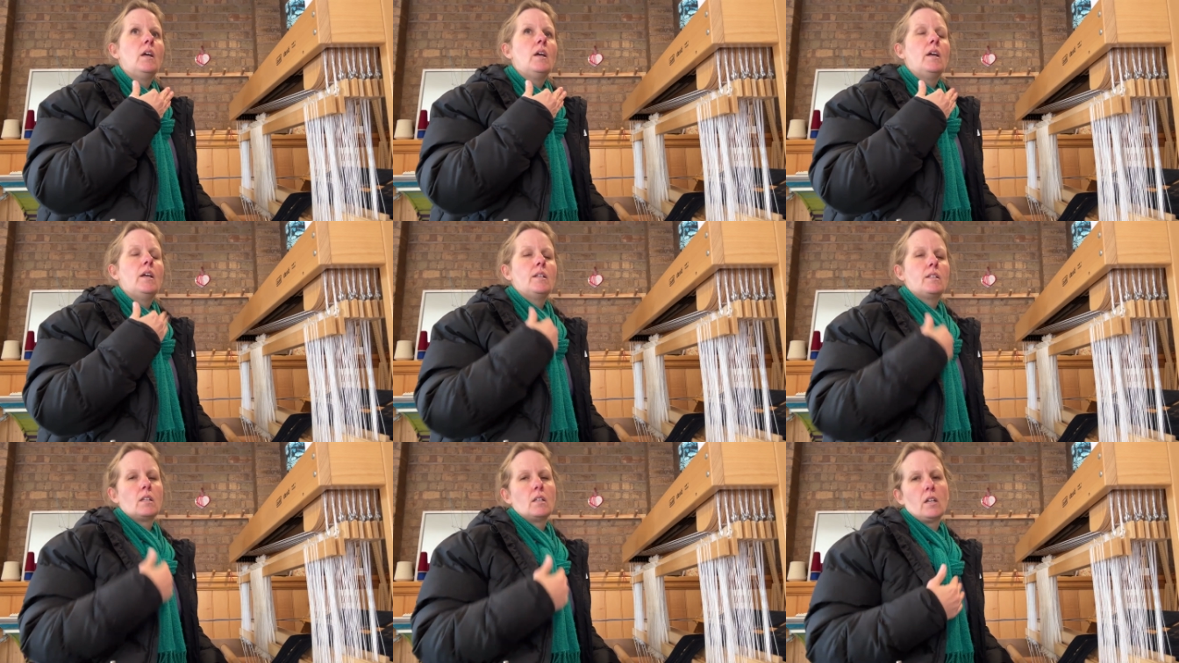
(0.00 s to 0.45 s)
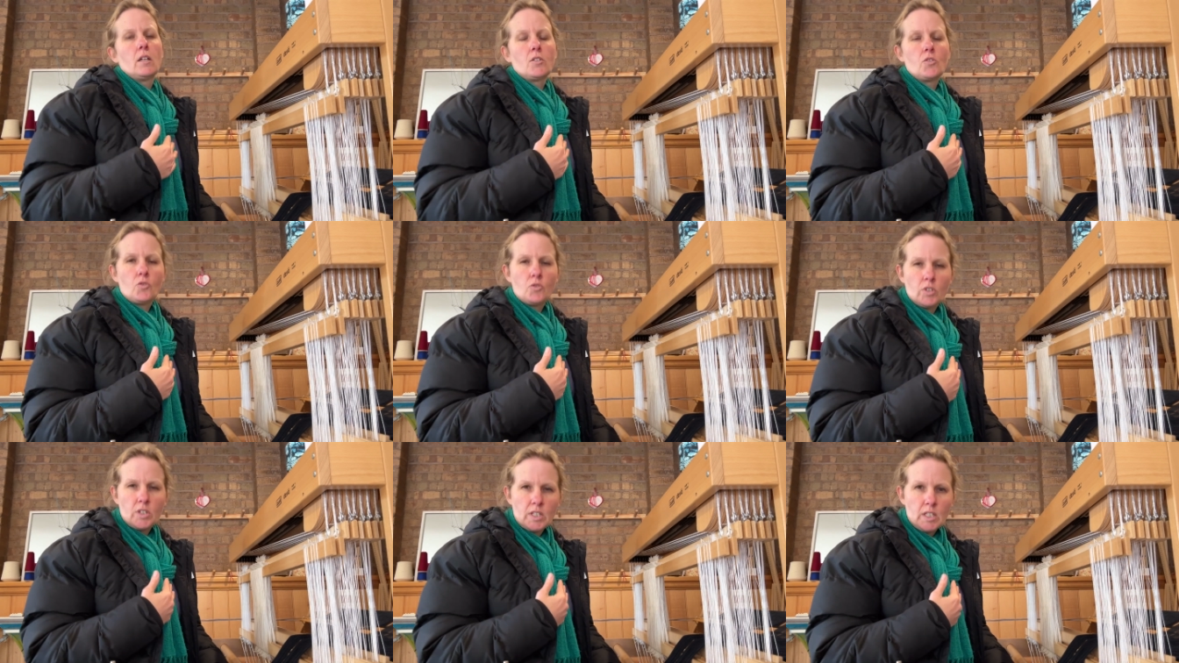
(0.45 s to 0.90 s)
it's an
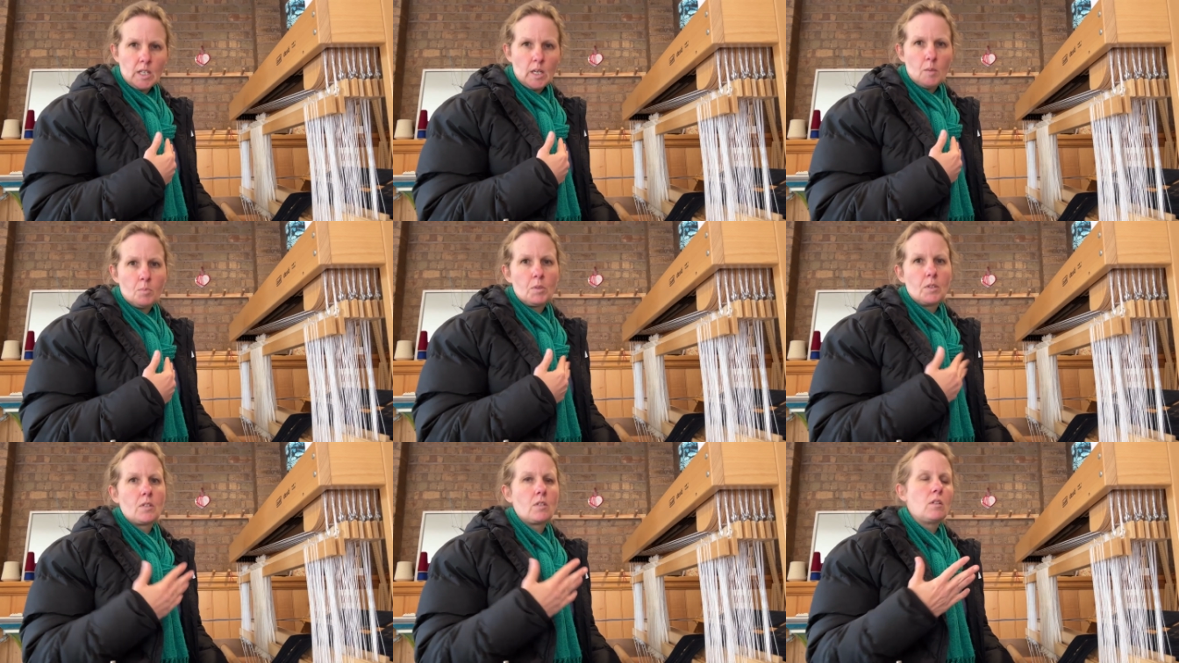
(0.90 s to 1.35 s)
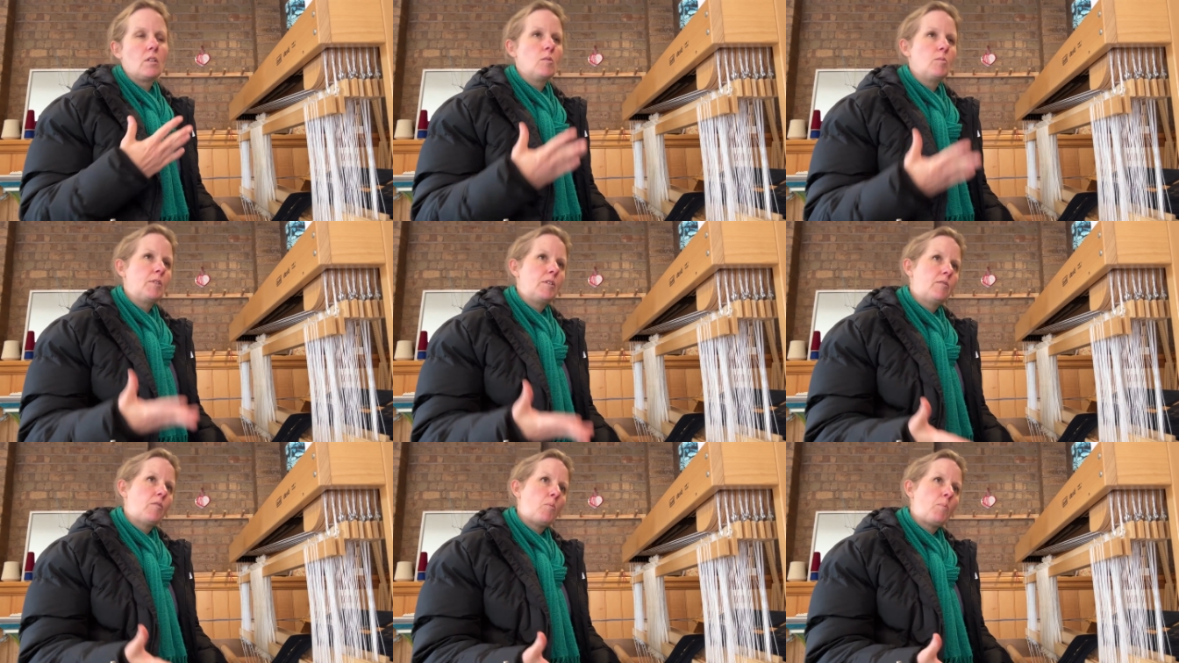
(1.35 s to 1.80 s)
extra step. It's a
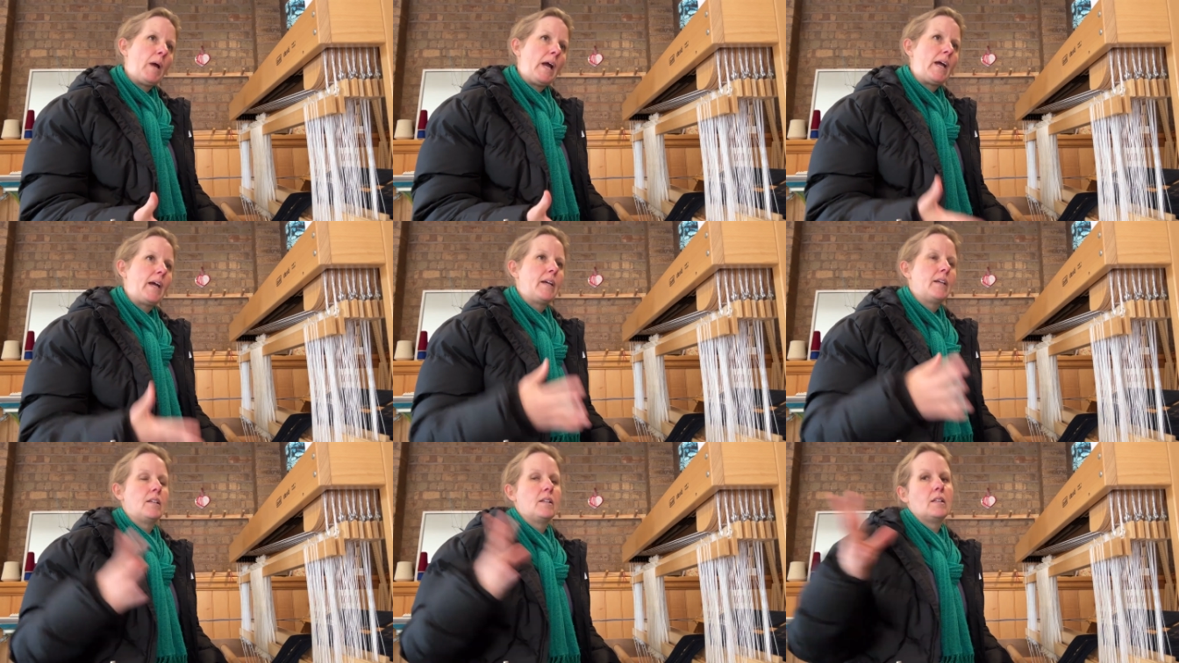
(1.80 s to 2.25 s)
little bit of a pain,